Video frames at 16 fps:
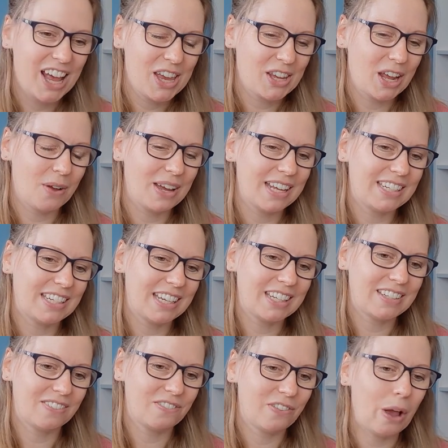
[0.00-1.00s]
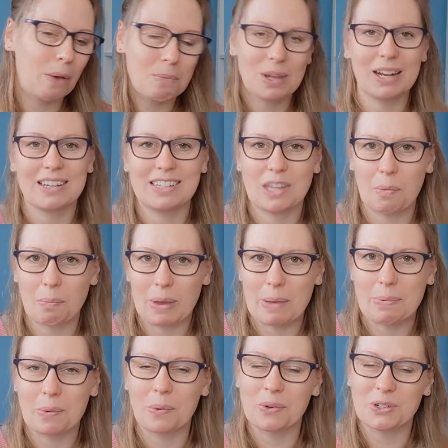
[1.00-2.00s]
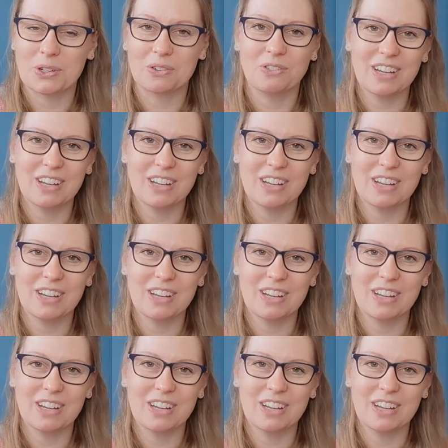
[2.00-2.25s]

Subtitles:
You know, it is fabulous that people want to